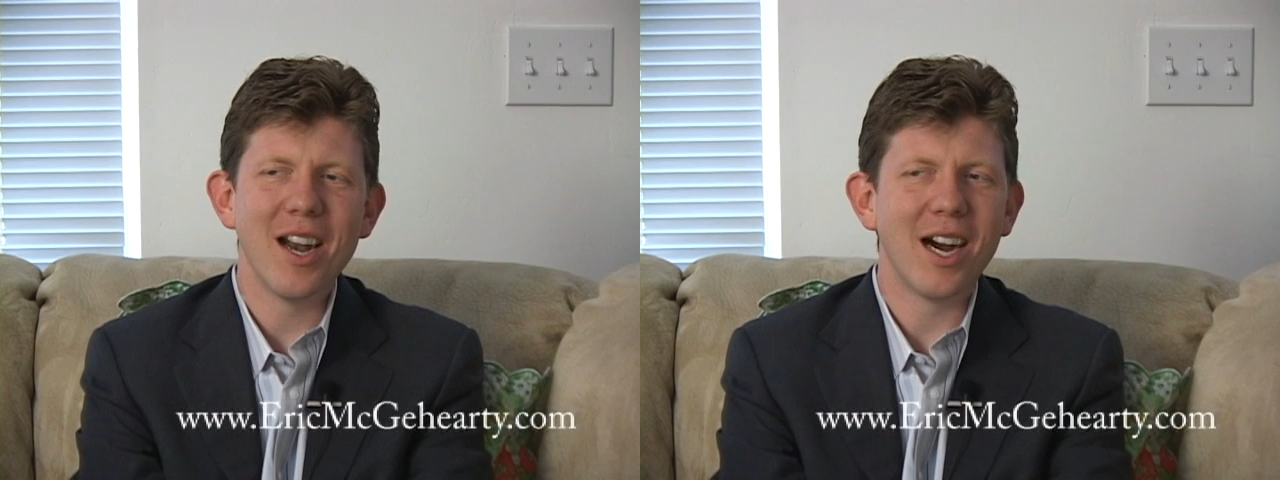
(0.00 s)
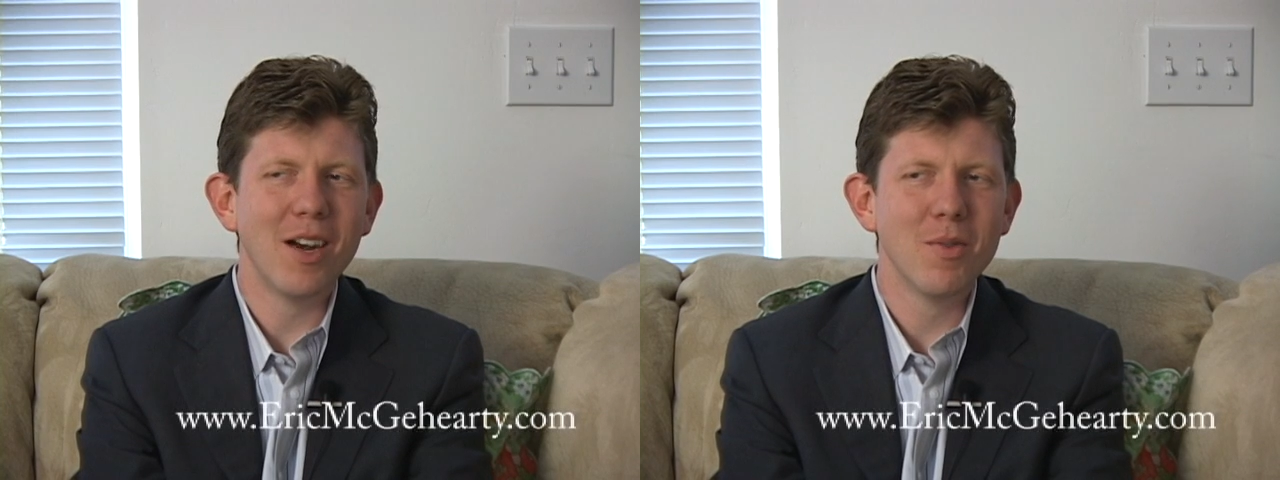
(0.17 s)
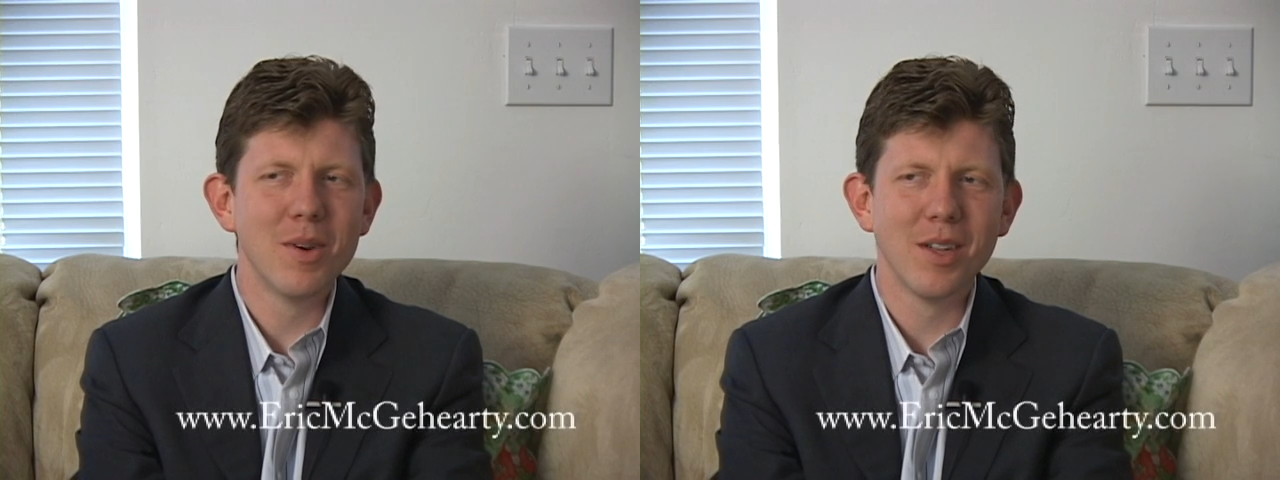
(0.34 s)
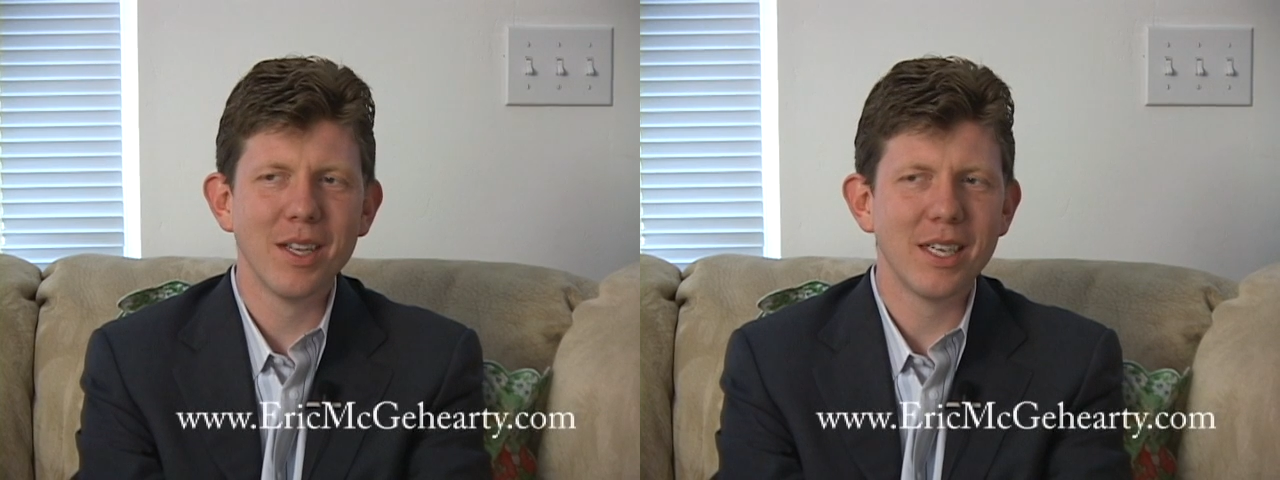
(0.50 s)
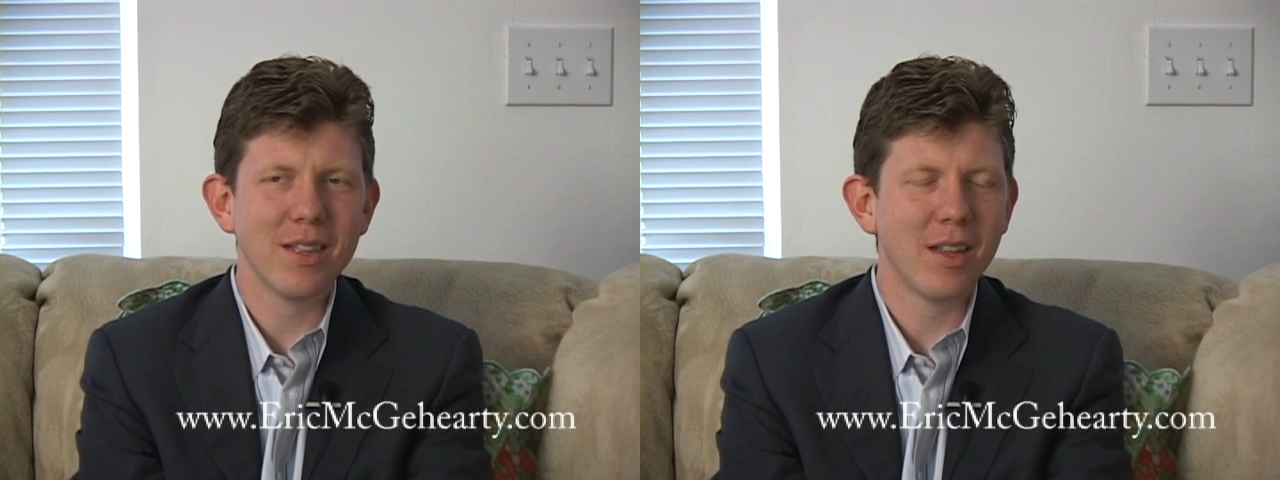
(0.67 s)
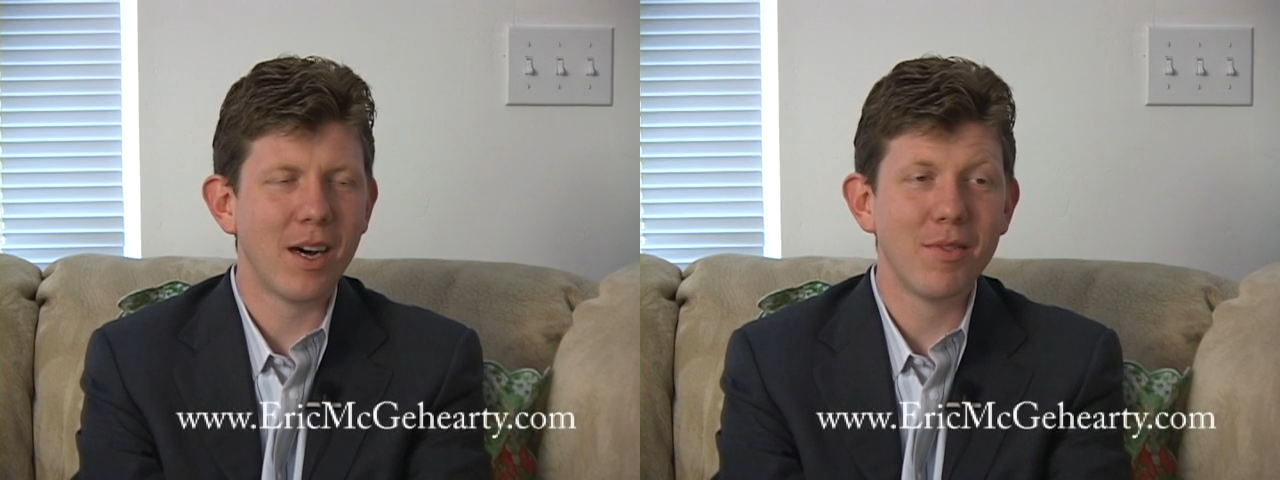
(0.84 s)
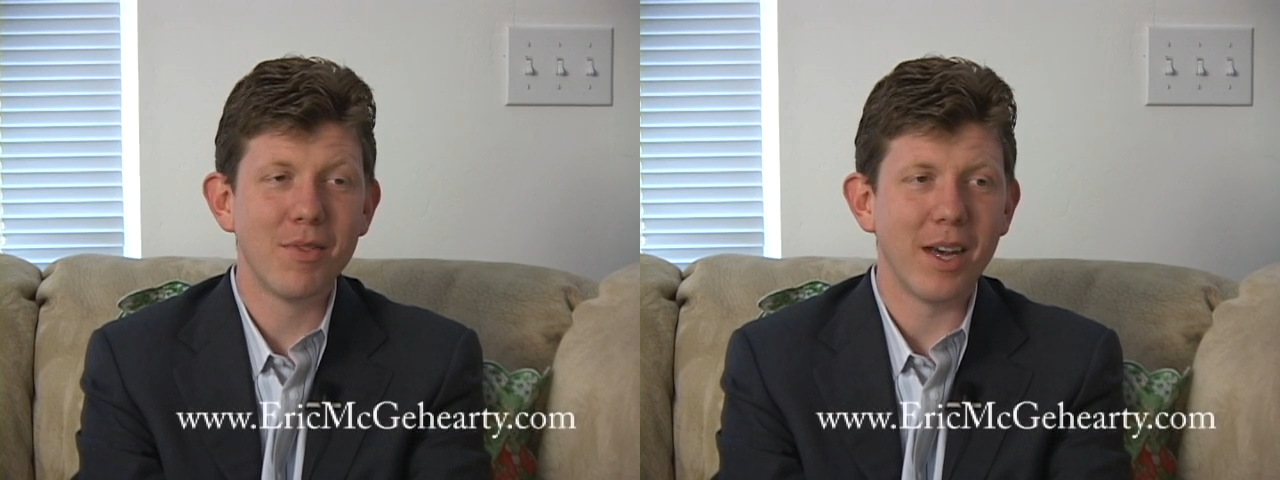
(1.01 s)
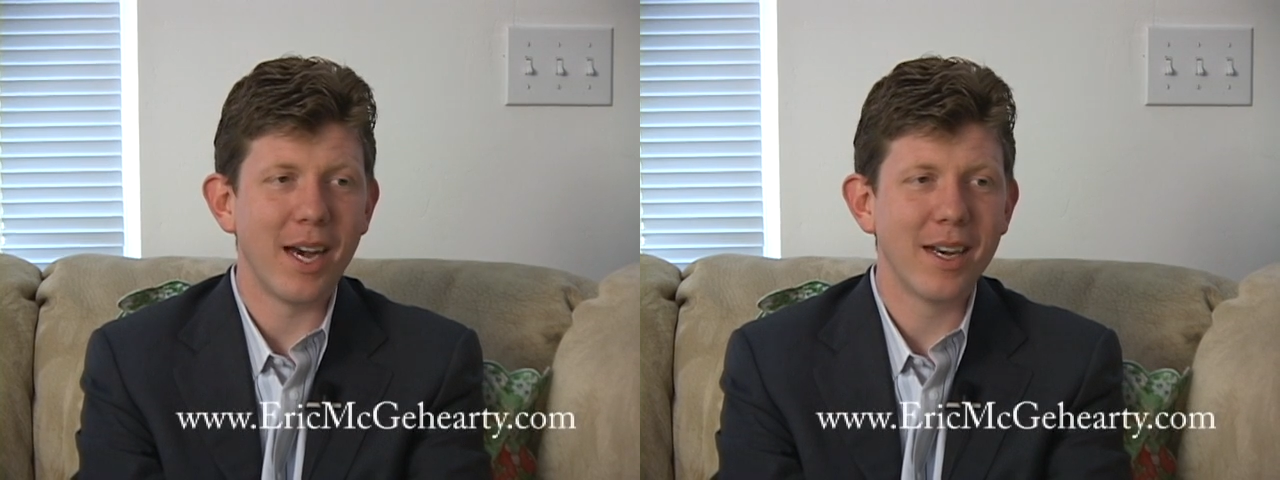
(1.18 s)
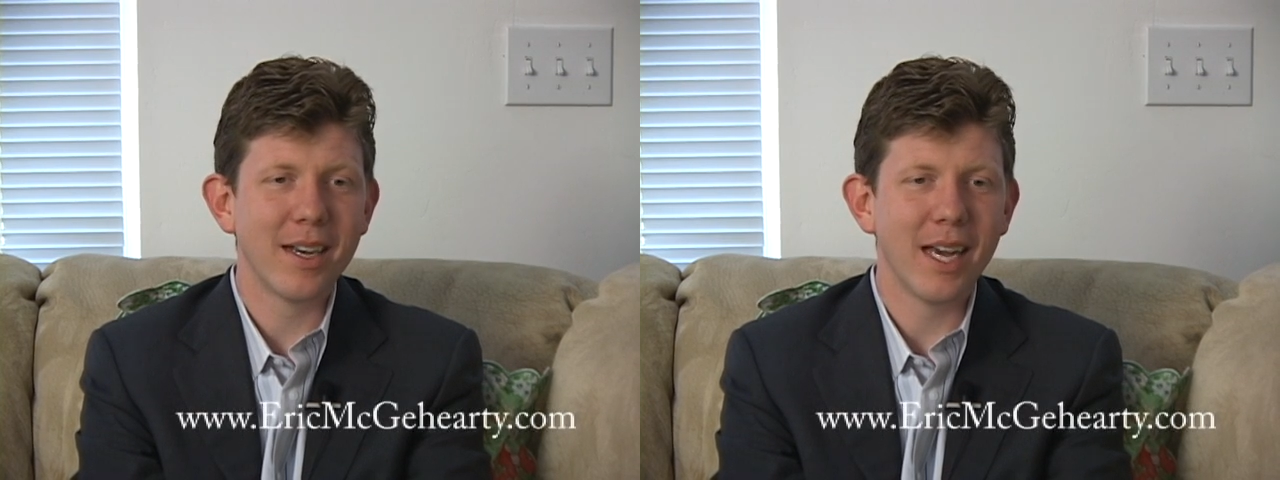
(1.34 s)
I really loved
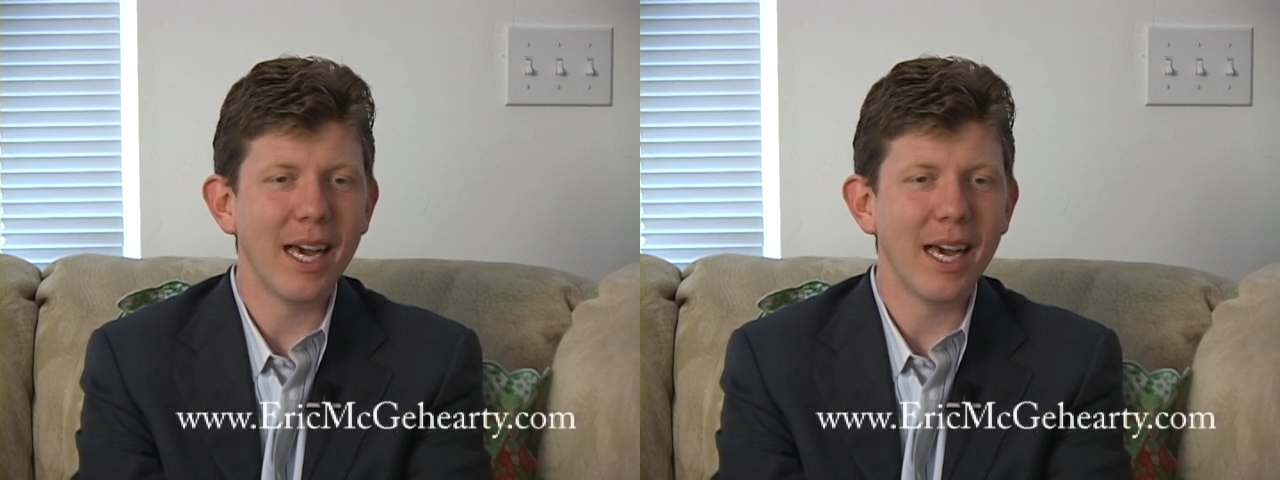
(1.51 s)
that.